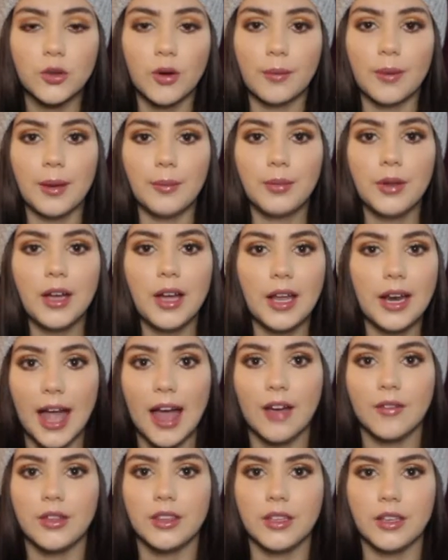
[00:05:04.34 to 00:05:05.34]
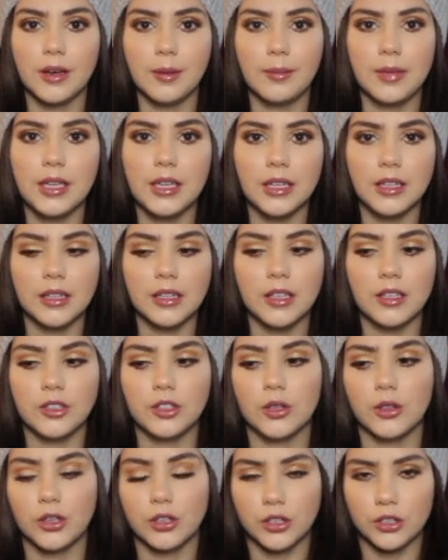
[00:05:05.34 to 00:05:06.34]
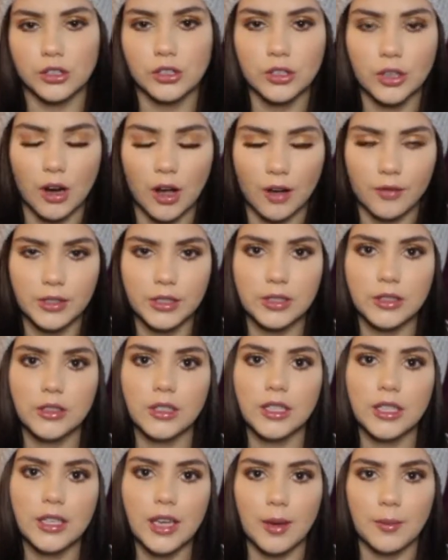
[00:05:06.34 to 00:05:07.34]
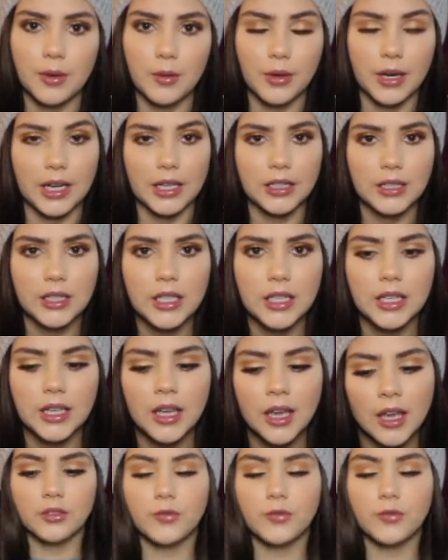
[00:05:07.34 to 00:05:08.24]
or my blood, I have it there immediately, so the nurses are obviously going to get me what I need.